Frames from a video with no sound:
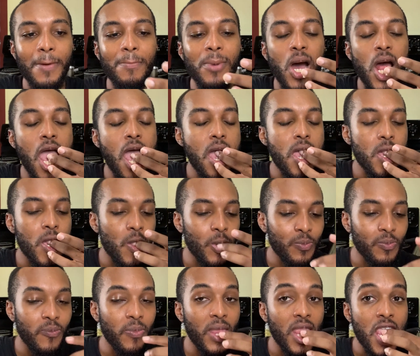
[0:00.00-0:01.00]
But
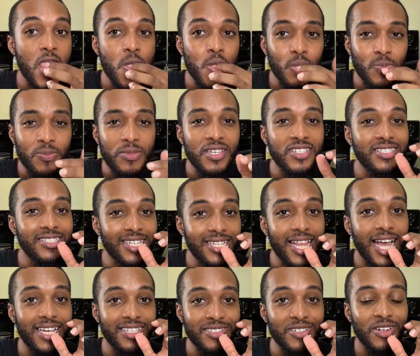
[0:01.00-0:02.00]

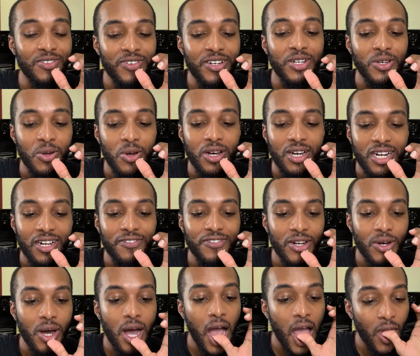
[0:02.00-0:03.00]
still has enough of the coconut
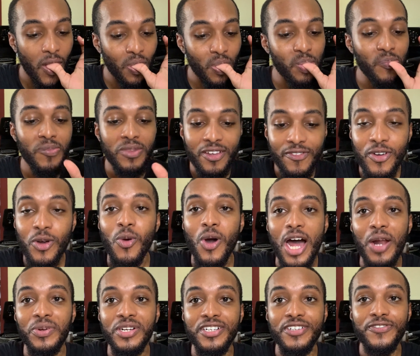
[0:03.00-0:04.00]
flour to go
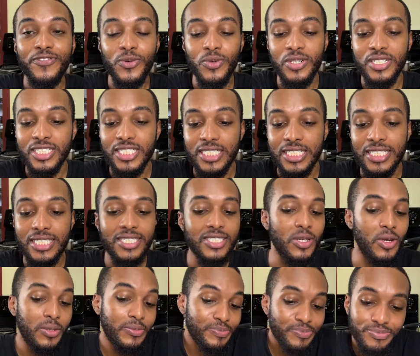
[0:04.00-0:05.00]
on with the foolishness.
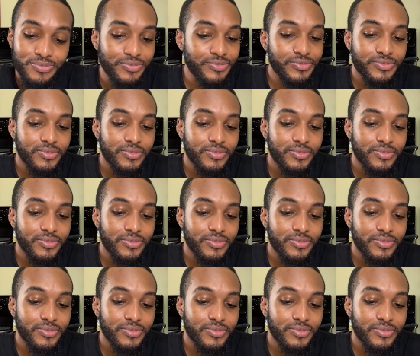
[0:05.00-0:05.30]
So